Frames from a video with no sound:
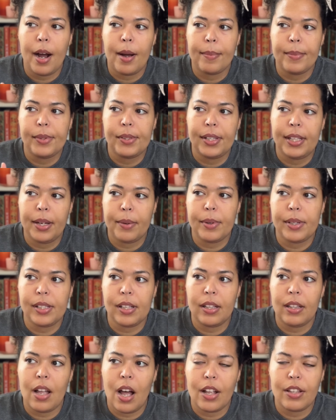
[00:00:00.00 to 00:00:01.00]
So there was
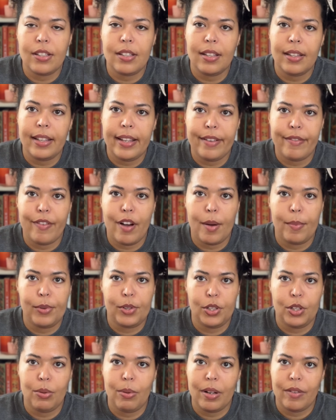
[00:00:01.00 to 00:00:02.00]
a lot to live up
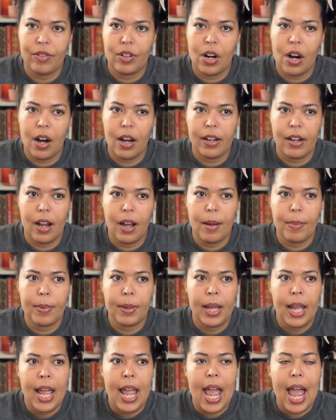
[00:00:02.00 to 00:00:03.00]
to with Caught Up,
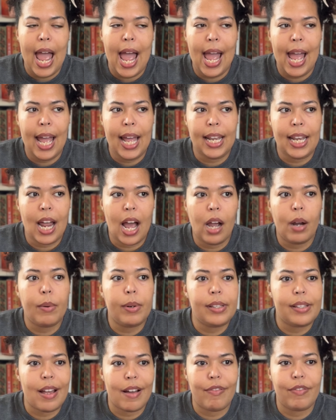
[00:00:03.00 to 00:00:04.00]
and I
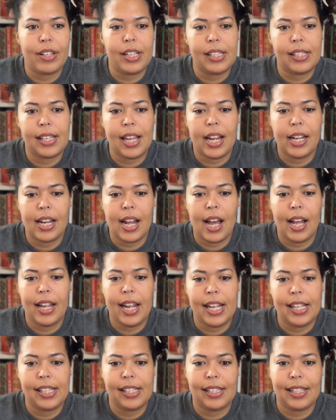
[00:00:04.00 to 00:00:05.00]
would definitely say that
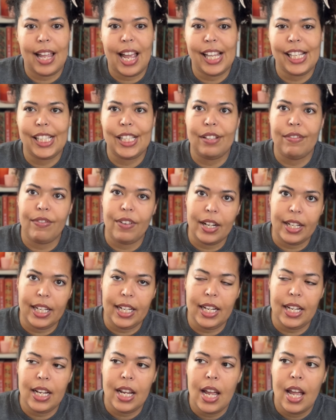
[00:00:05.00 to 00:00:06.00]
it's less
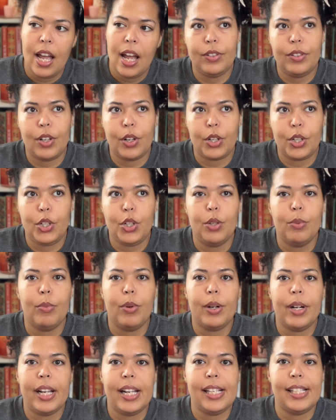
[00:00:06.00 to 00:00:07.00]
funny. The
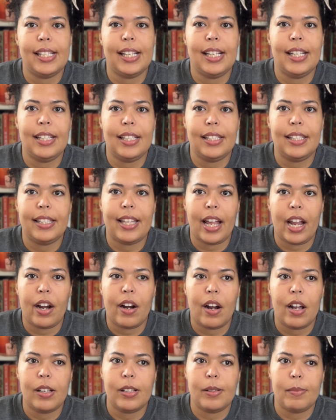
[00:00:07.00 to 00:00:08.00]
humor isn't
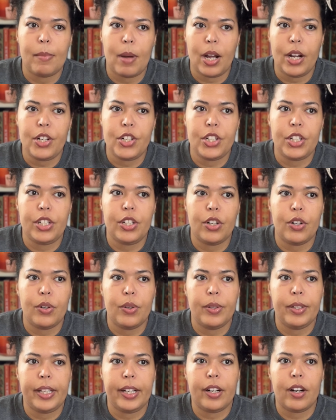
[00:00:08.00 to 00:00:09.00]
there as much,
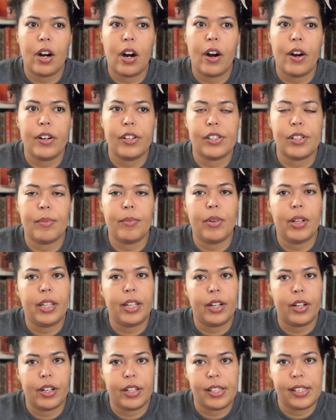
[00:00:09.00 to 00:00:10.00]
though there are some
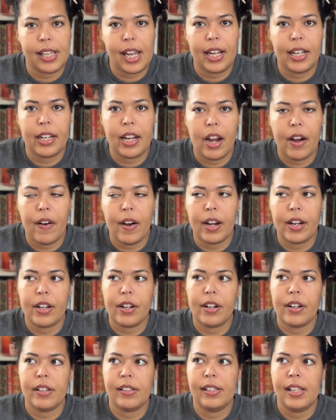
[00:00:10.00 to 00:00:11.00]
really good side
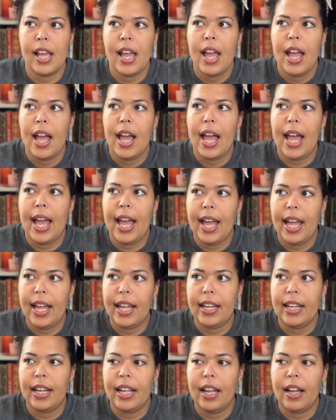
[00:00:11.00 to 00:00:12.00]
characters,
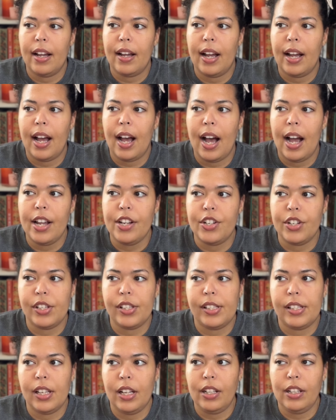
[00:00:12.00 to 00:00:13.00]
and I
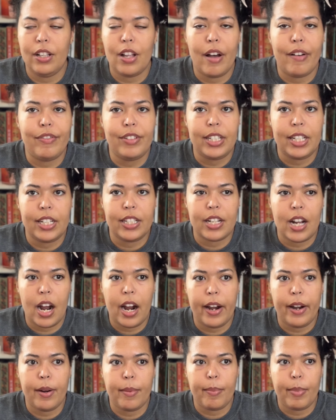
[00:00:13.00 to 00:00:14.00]
just love the
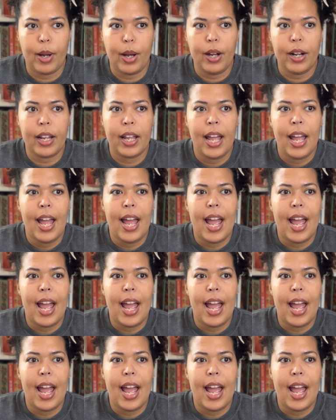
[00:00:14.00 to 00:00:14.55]
entire book.